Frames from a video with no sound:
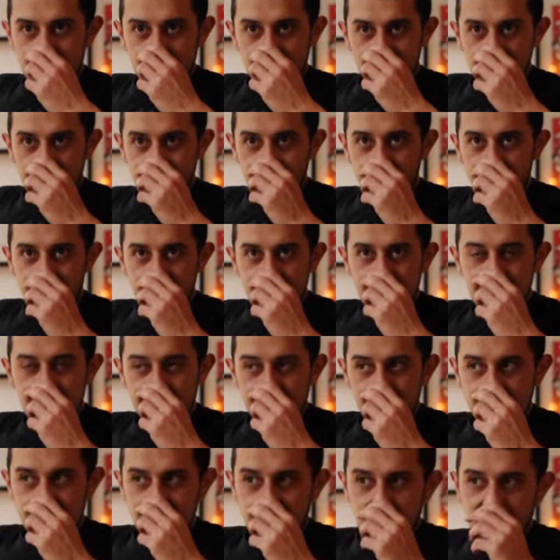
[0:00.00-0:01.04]
Graffiti's
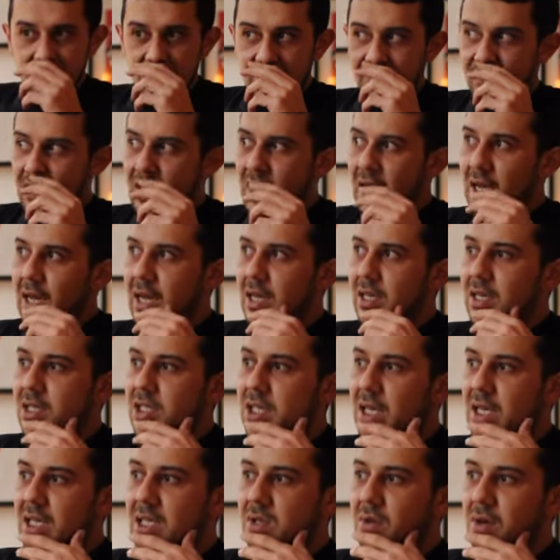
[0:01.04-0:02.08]
never. I've never had a
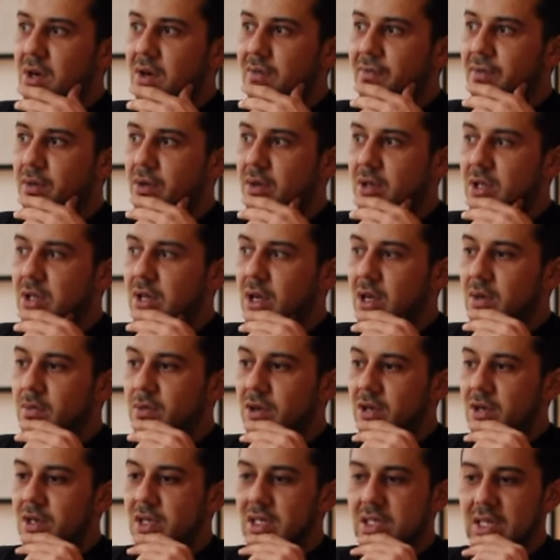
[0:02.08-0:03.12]
chase where I thought, you know
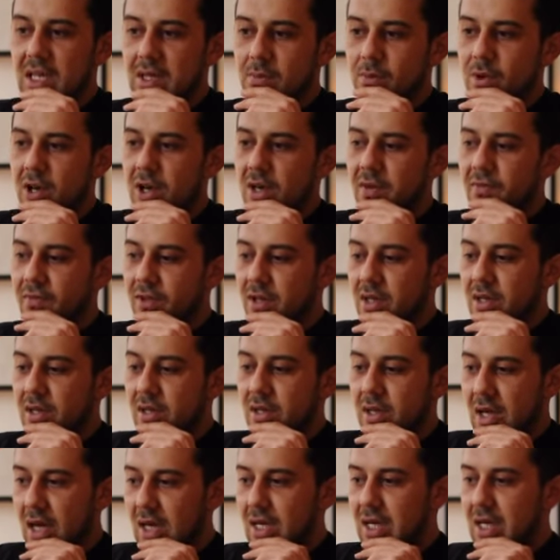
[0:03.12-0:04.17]
what, this ain't worth it.
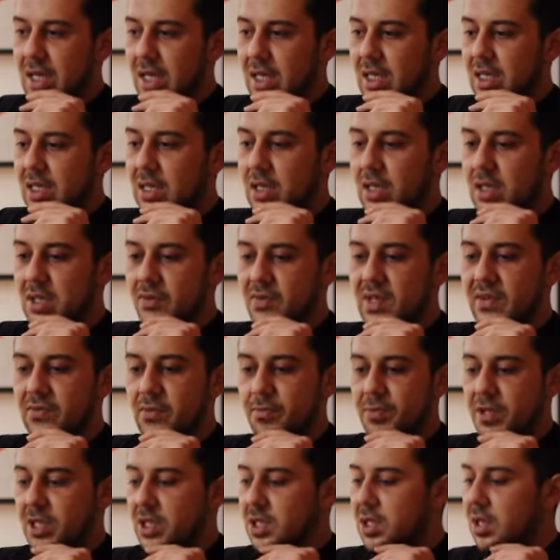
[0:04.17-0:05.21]
Luckily, because I've never
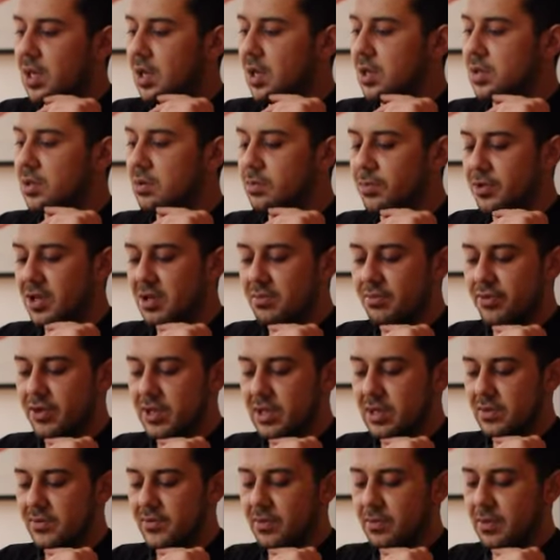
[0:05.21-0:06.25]
been charged or put in
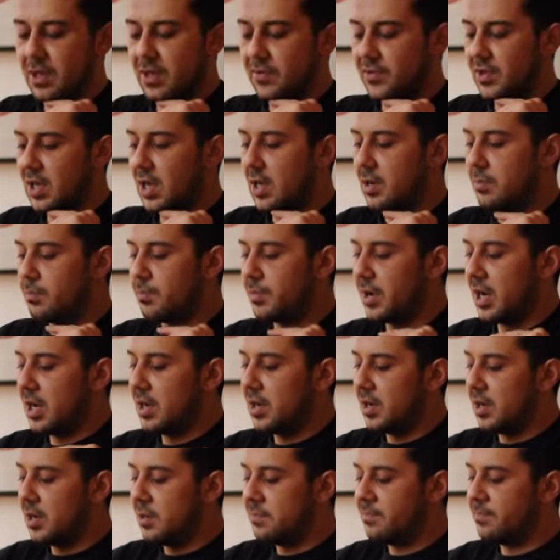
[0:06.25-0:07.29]
prison for what I've done. But
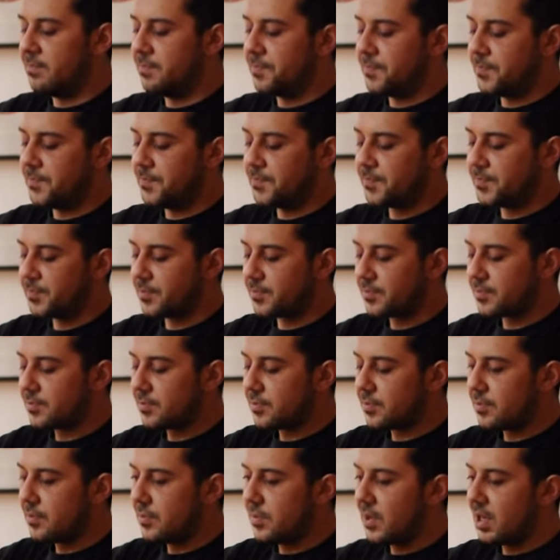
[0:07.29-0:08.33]
I've
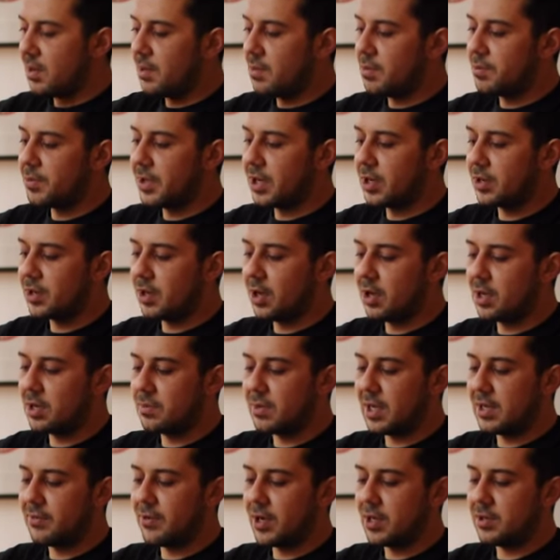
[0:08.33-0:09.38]
been on the
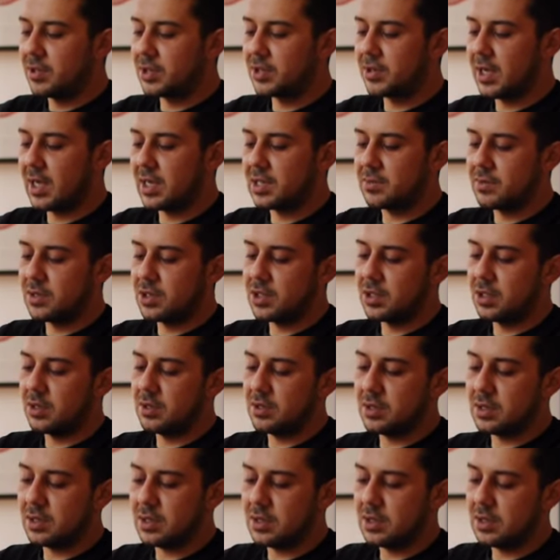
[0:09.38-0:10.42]
Holloway Road tracks with
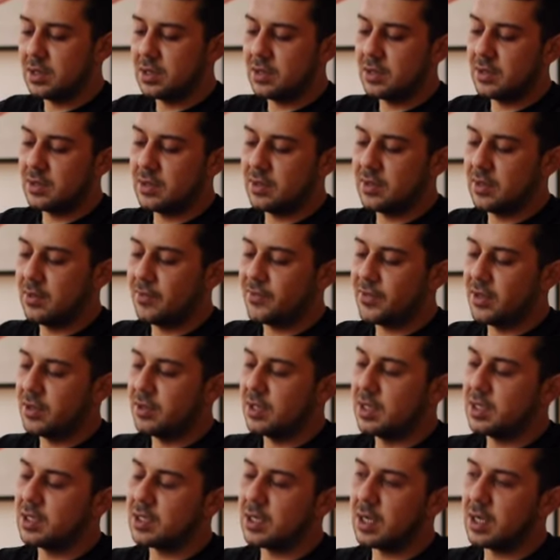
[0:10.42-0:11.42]
Juice a few years